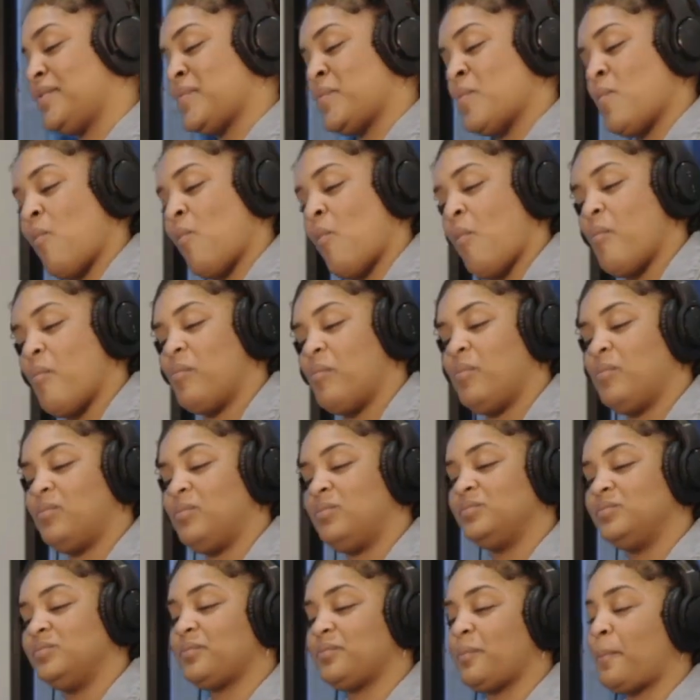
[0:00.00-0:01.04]

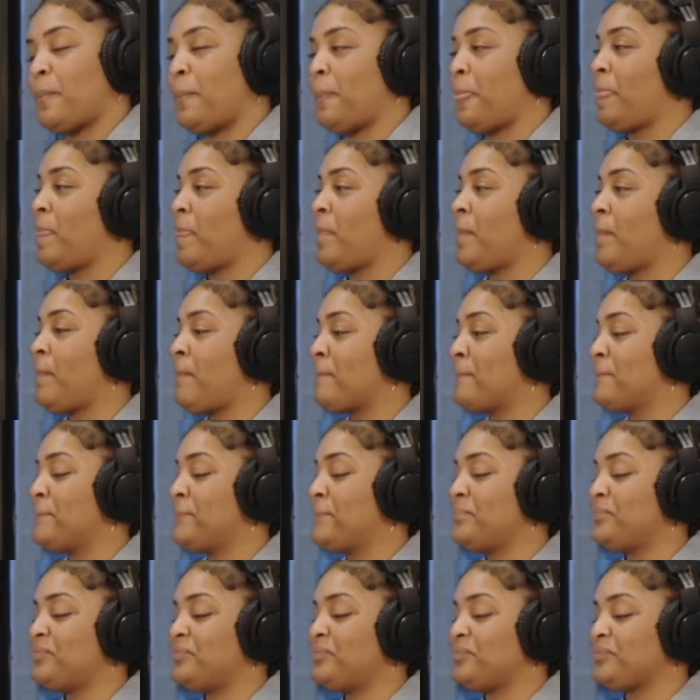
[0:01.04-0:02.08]

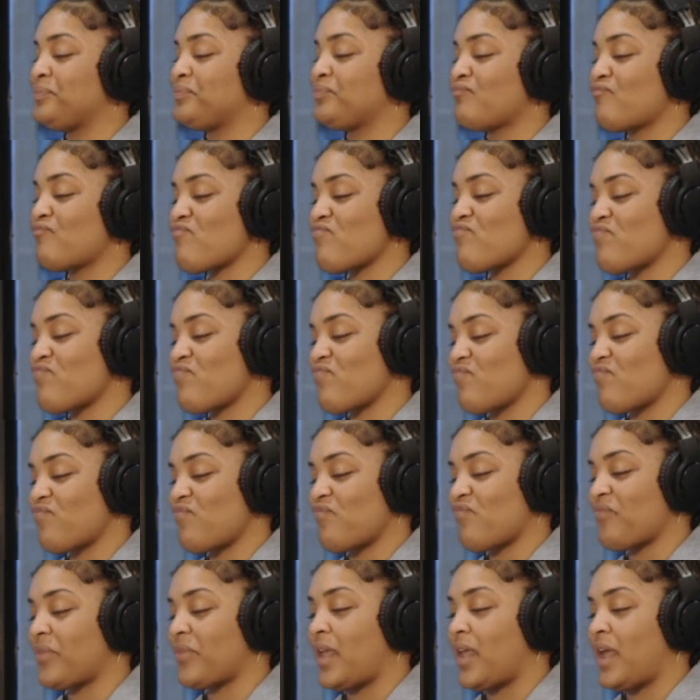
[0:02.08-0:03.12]

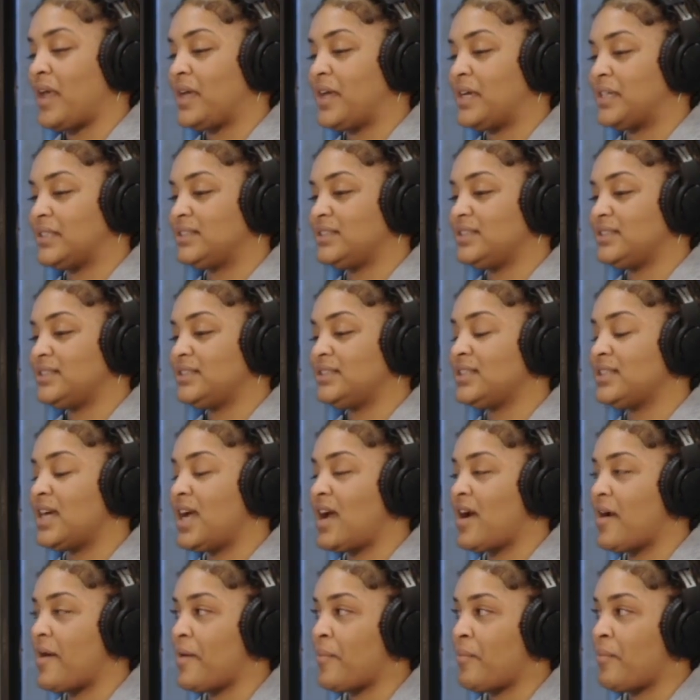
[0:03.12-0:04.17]

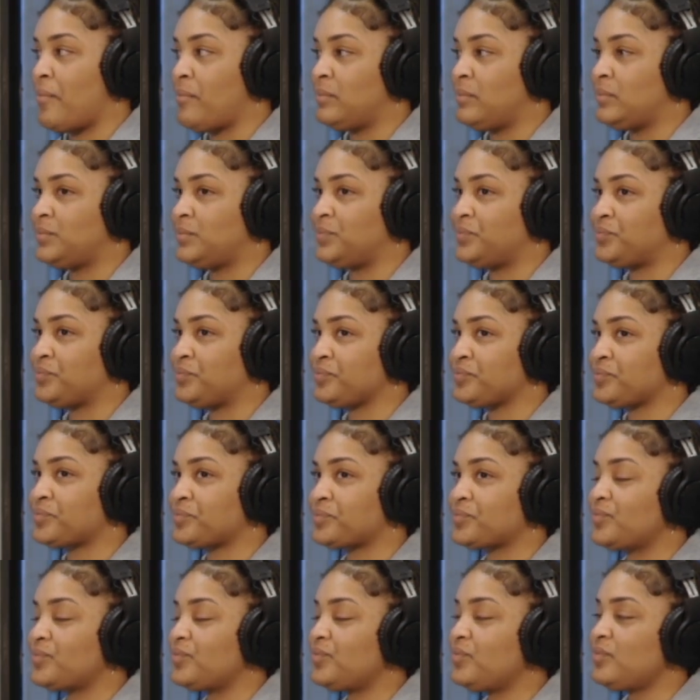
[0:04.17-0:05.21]

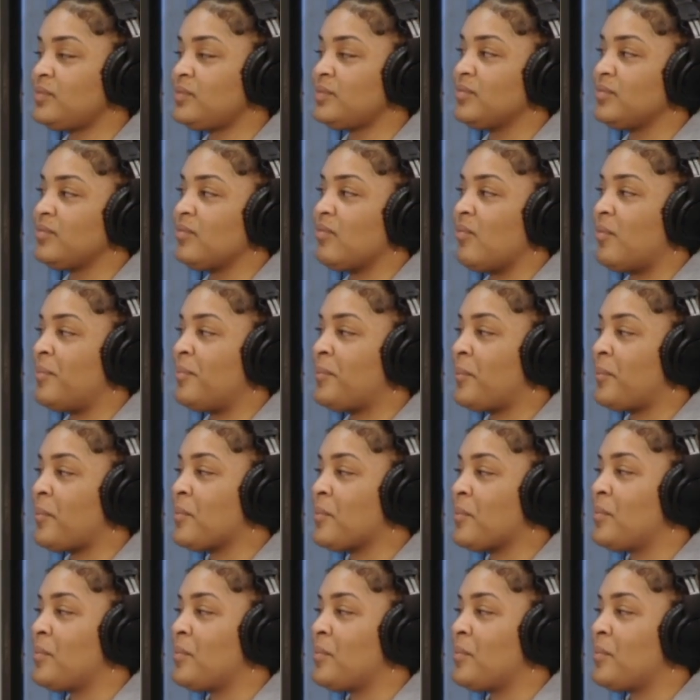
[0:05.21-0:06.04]
This person isn't speaking.